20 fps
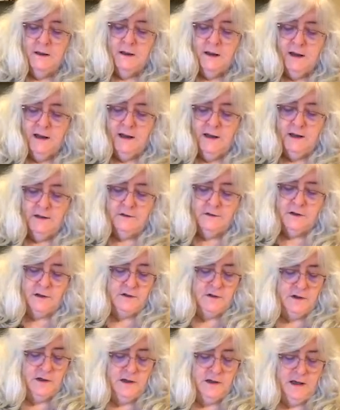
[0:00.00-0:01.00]
And I
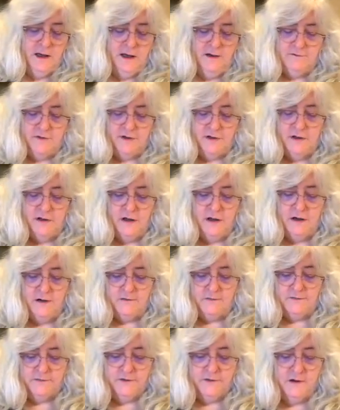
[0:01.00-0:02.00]
did have
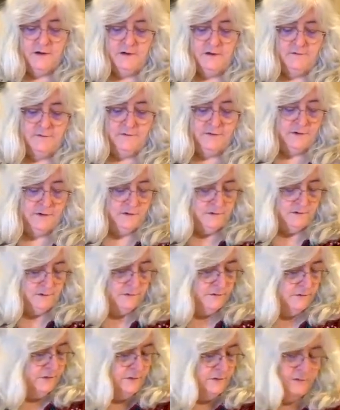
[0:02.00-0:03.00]
enough of
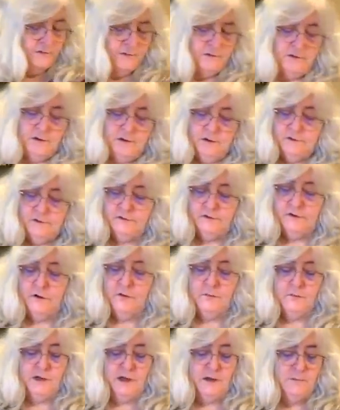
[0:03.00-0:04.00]
those
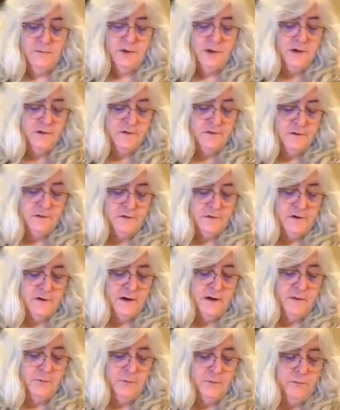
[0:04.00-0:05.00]
snowman pieces that
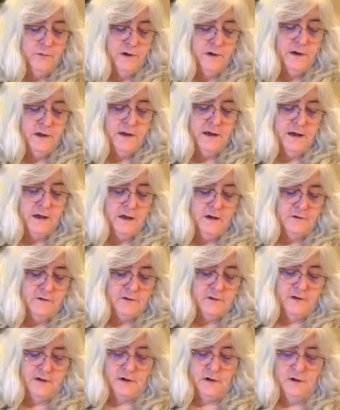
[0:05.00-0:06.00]
I really
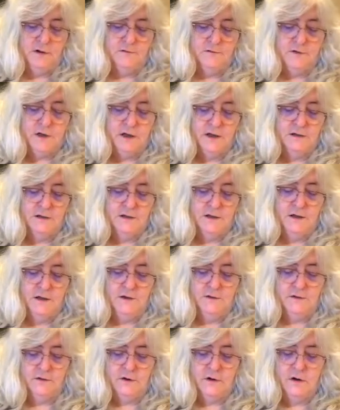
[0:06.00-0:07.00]
easily could have gotten
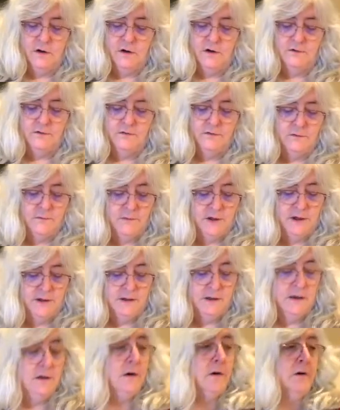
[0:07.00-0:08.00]
another card from right
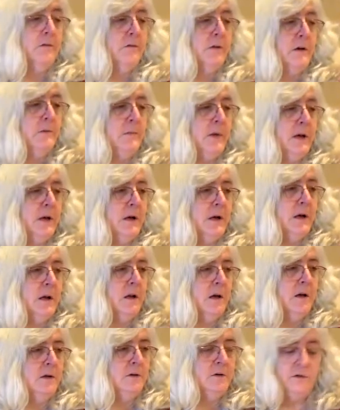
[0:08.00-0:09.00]
here if I'd been
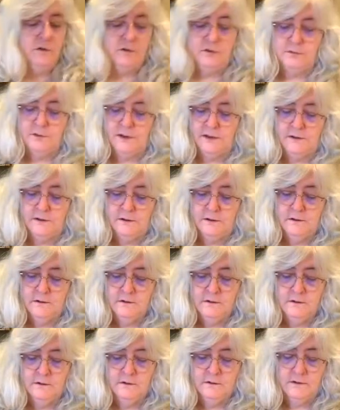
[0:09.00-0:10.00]
inclined to do it.
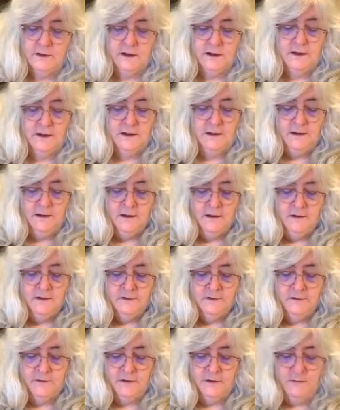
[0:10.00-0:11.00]
Okay?
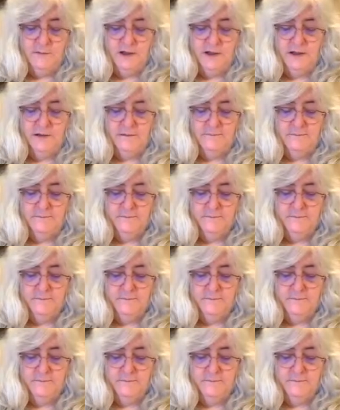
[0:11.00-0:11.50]
See what I mean?